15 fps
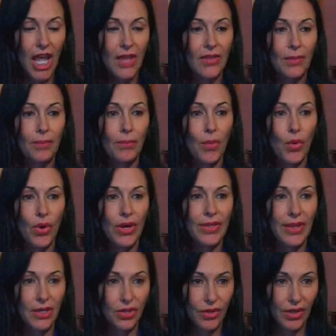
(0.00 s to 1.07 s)
The more
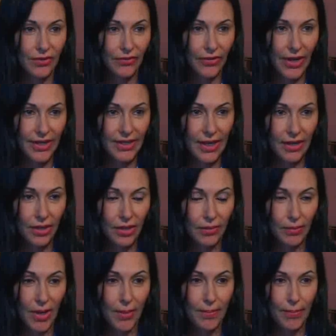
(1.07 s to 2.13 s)
that you can find out
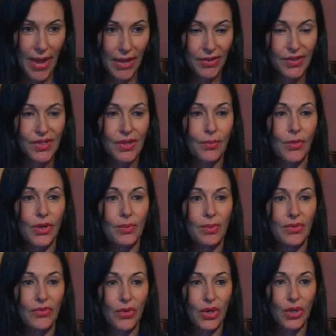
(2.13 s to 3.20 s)
about someone
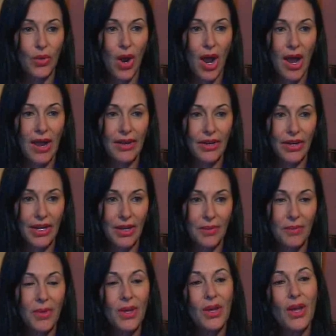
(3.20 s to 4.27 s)
before you hire
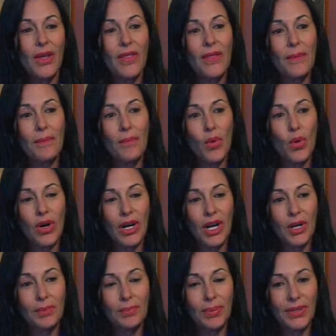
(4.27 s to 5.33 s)
him, the more
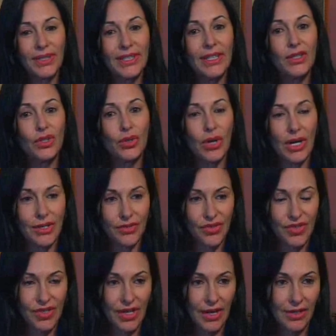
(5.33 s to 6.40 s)
complete your
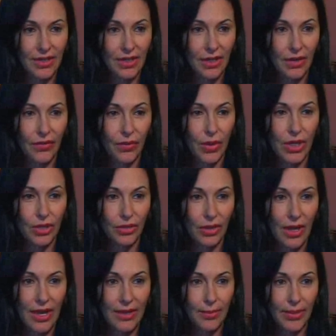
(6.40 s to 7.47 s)
understanding of what your
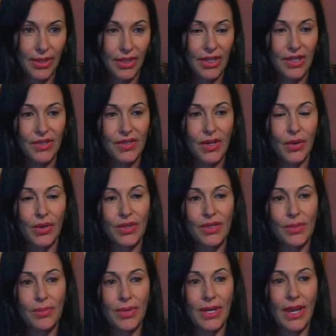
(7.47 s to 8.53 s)
liability is going
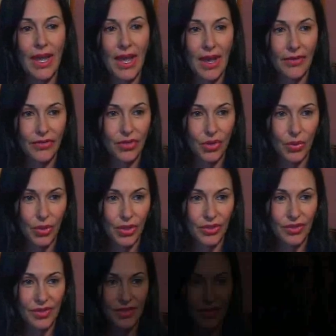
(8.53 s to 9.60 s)
to be
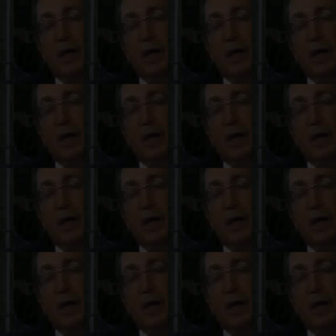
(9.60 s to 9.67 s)
afterwards.